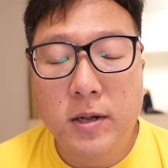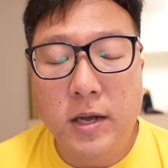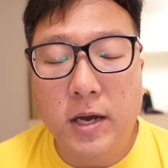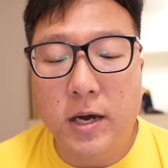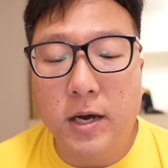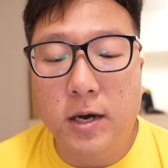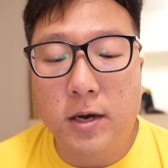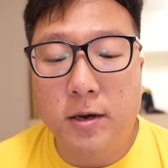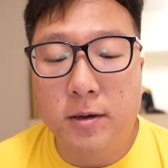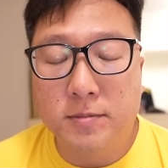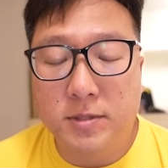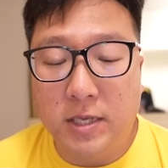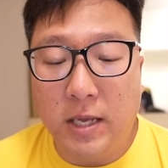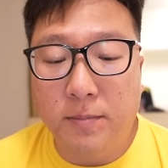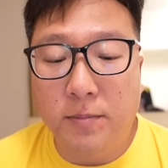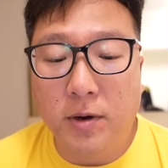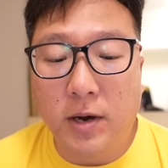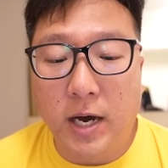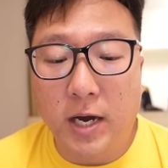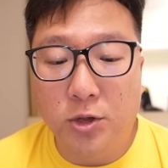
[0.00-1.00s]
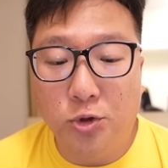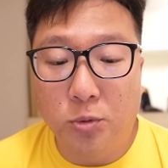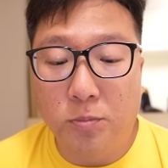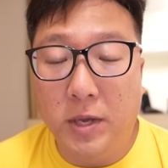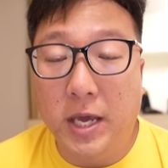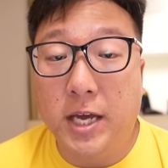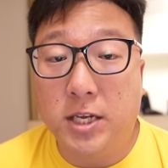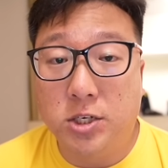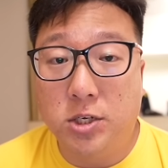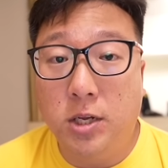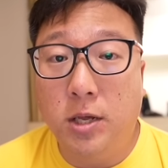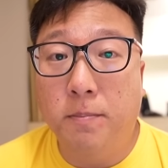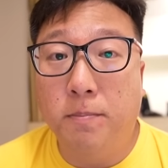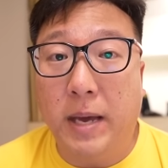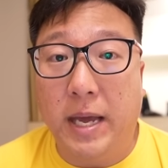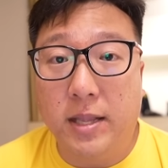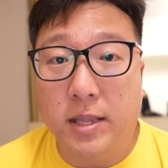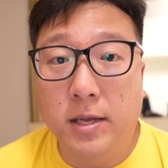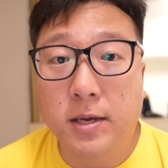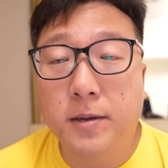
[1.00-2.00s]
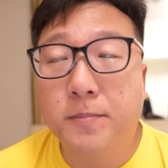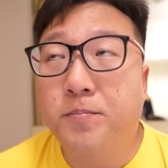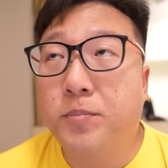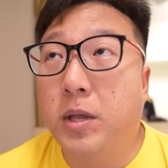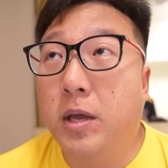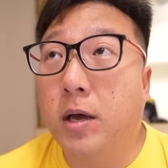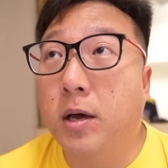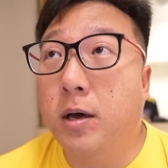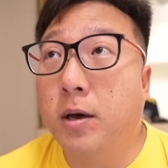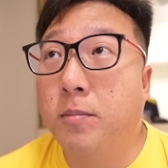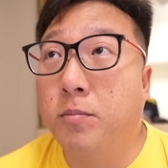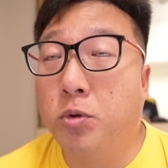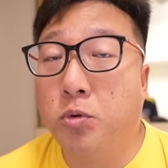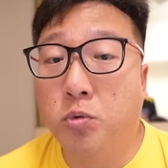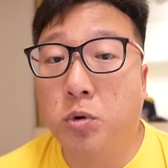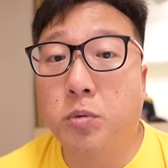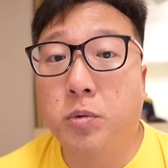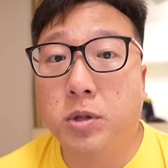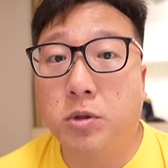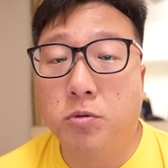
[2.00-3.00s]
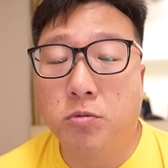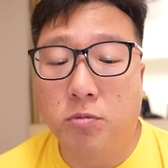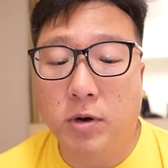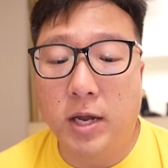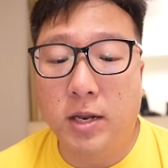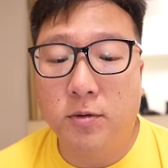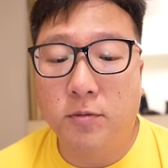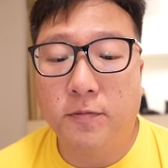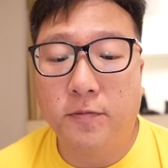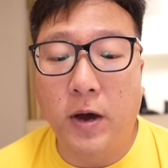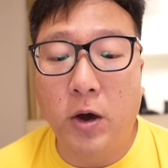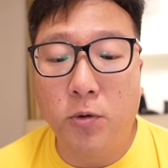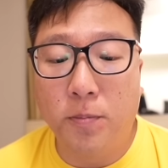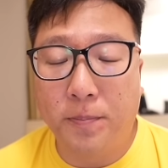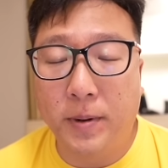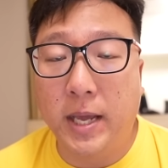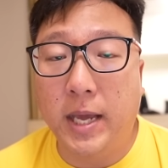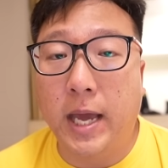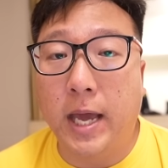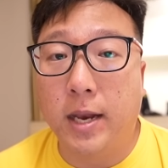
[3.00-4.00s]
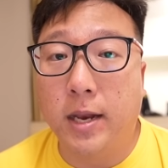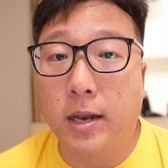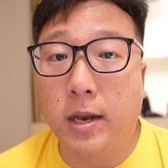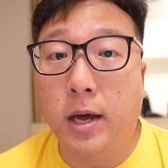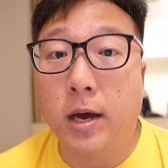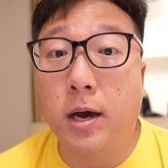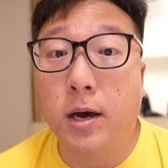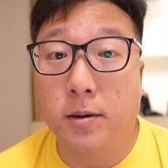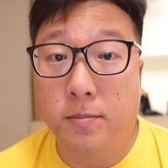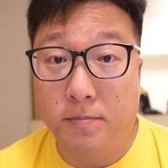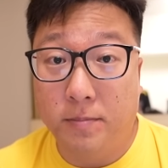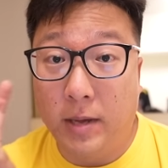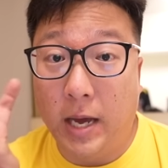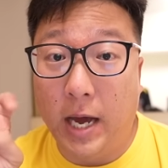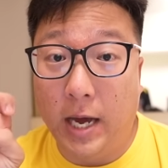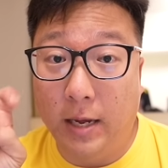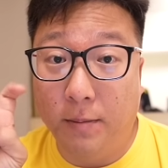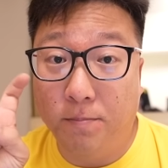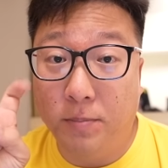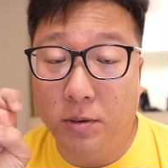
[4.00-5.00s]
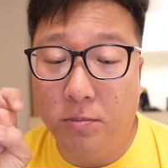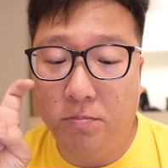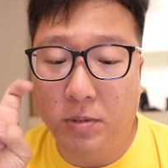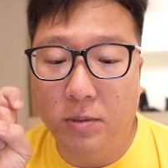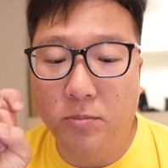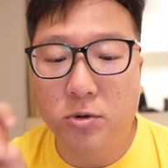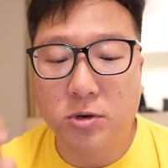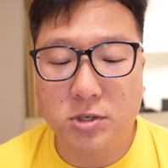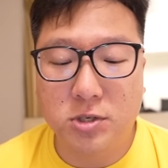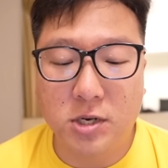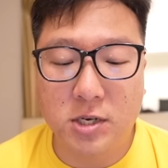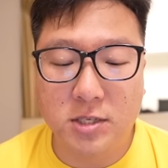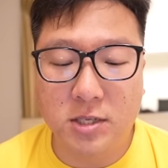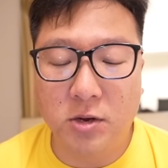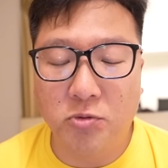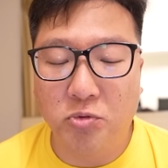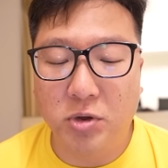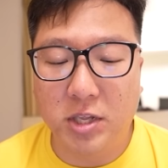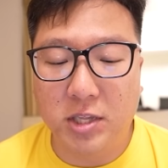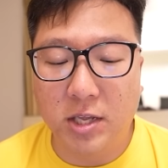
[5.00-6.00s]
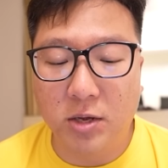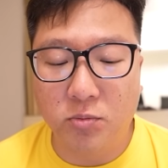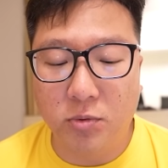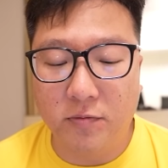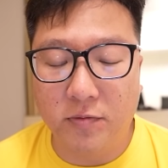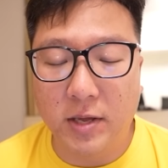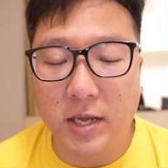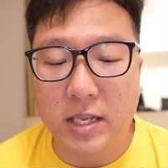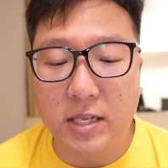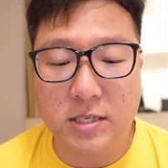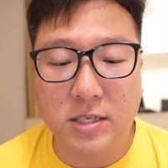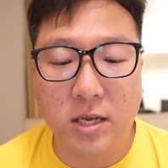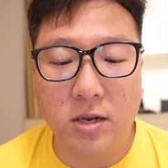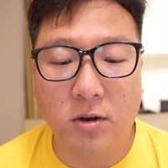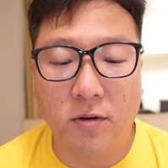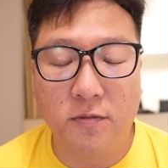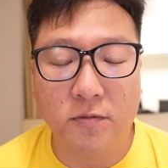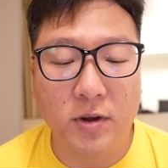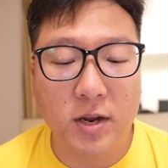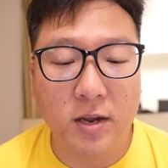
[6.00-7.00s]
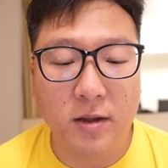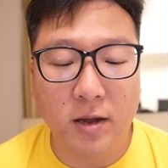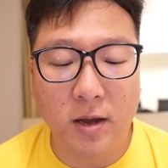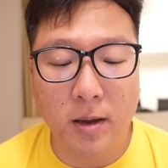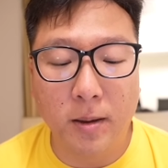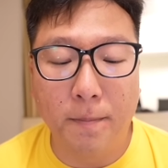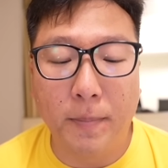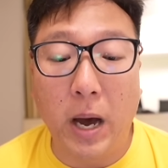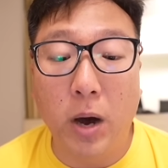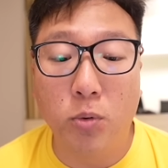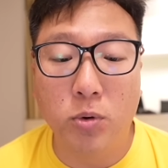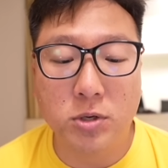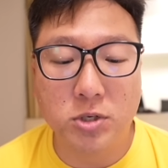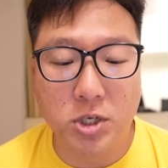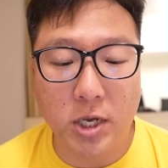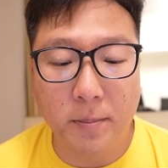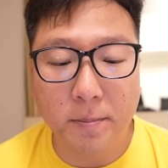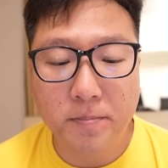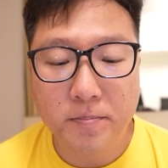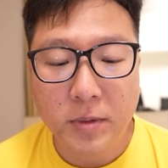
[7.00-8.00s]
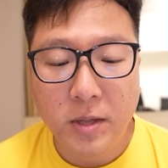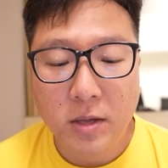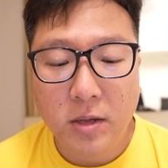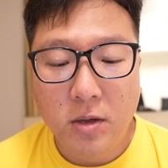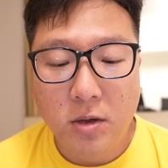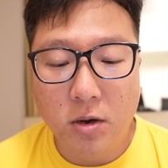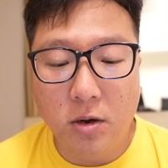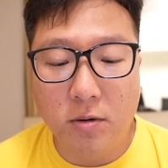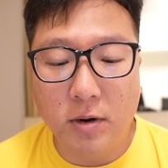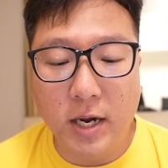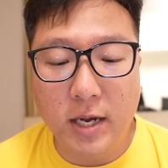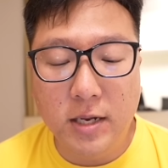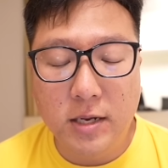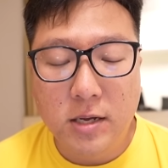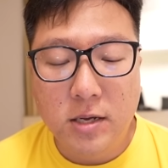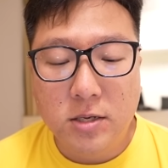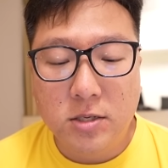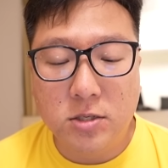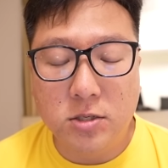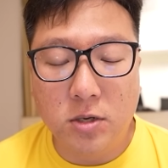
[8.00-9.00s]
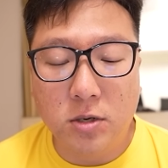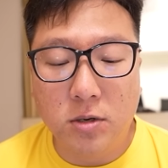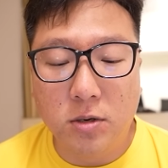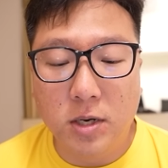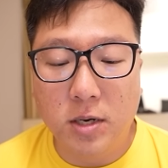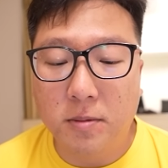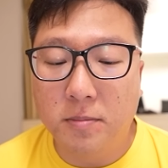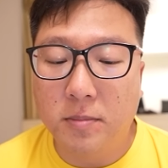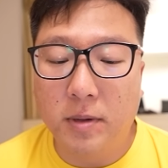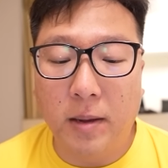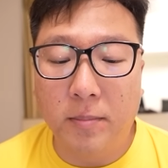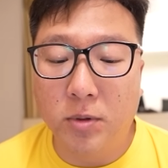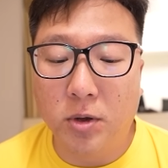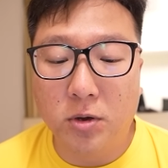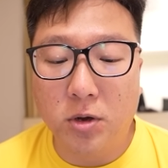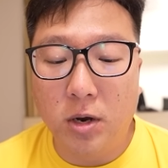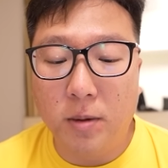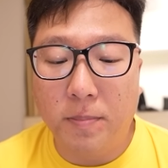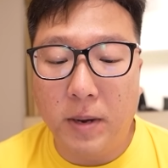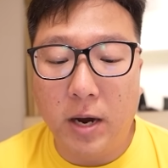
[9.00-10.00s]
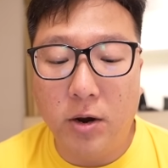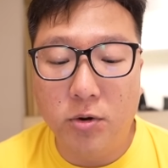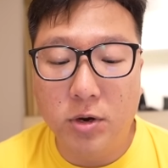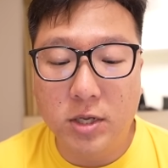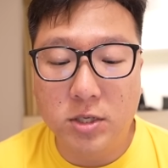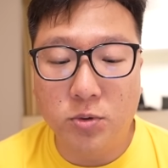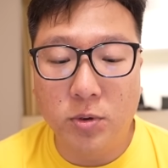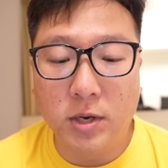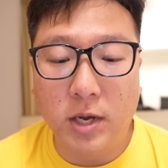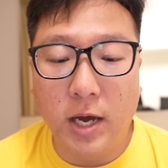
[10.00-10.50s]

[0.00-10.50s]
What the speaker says: Sableye to be actually better, you would want to run Foul Play and Hyper Beam, or should I say return with it, instead of running a Power Gem. Alright, so I'm not going to power this one